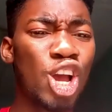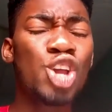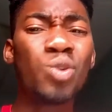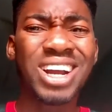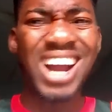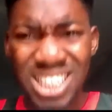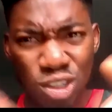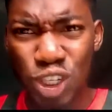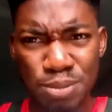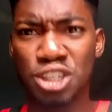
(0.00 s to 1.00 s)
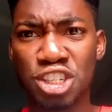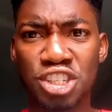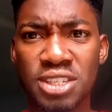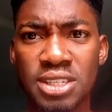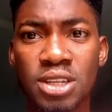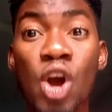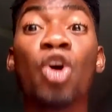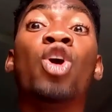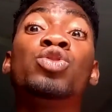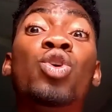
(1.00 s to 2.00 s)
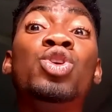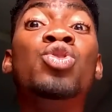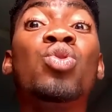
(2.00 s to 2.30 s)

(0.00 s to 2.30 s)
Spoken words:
You can't just be changing it. Although you